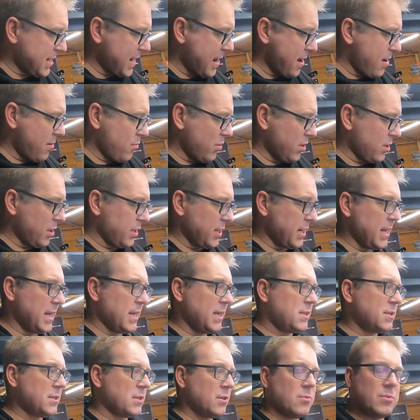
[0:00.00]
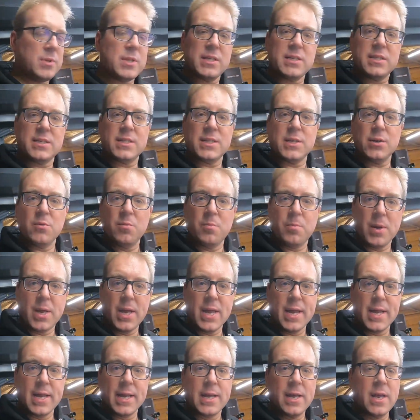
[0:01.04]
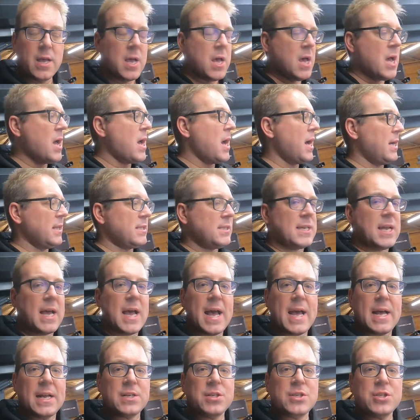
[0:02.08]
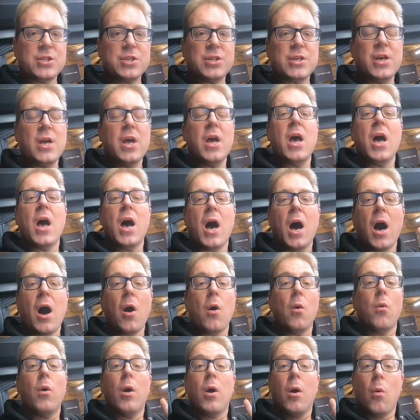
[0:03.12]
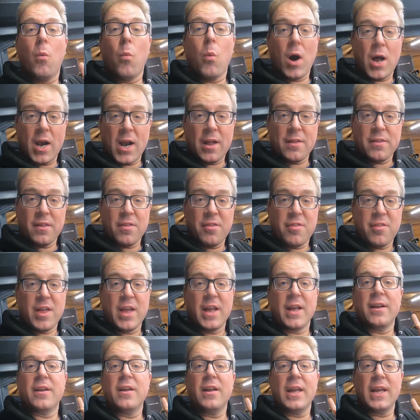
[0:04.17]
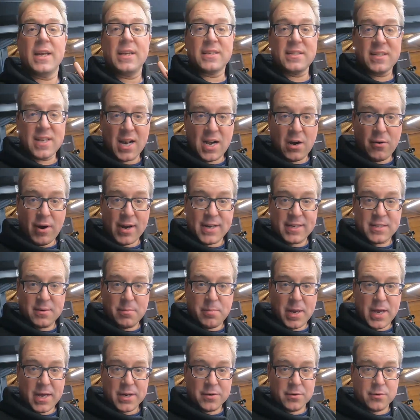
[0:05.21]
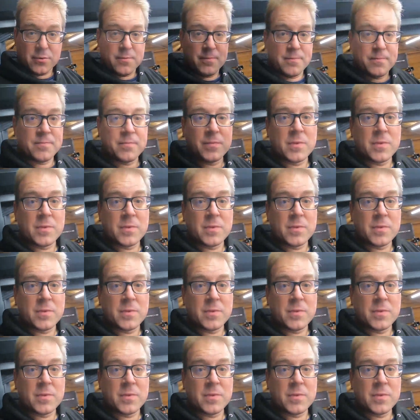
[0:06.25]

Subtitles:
down when I need to with it still being attached. Oh, one other thing, accelerator pedal.